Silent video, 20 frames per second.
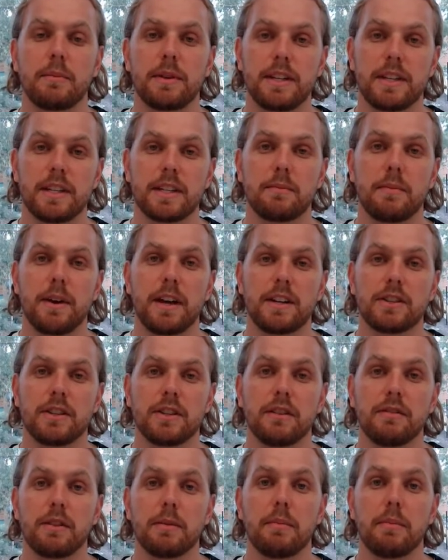the
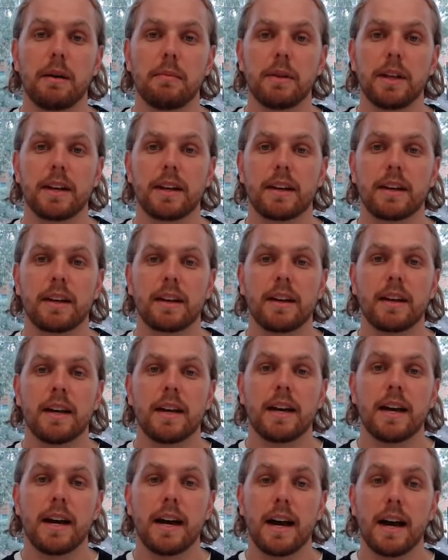participation of the public
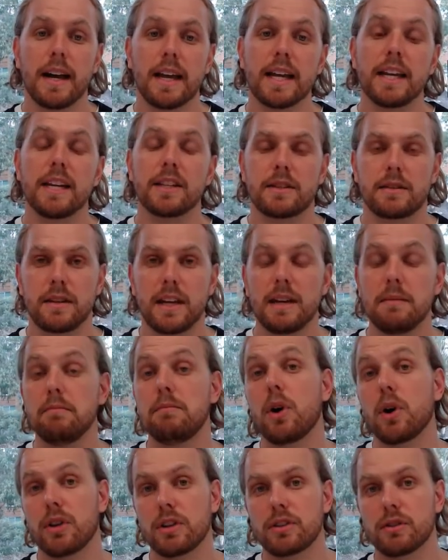in
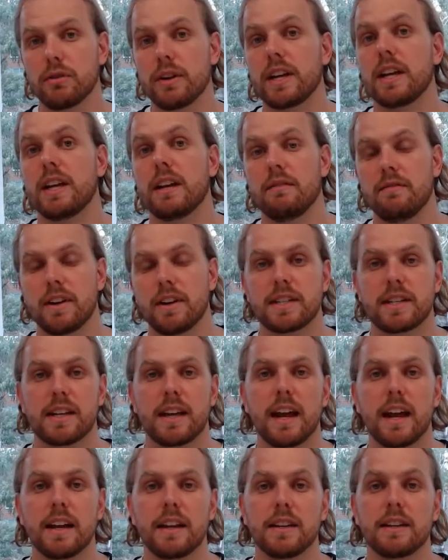monitoring and
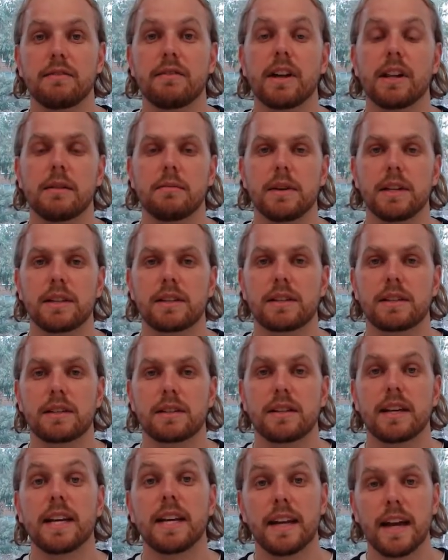investigating
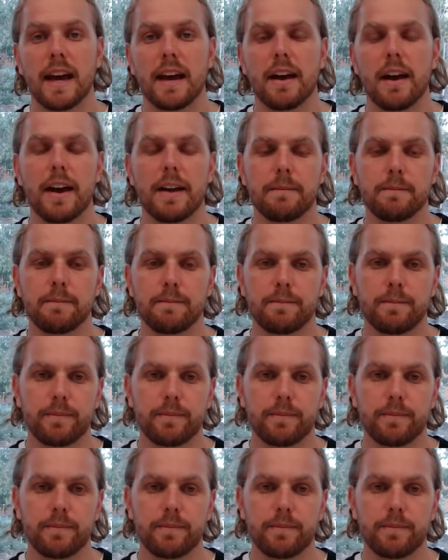developments in AI.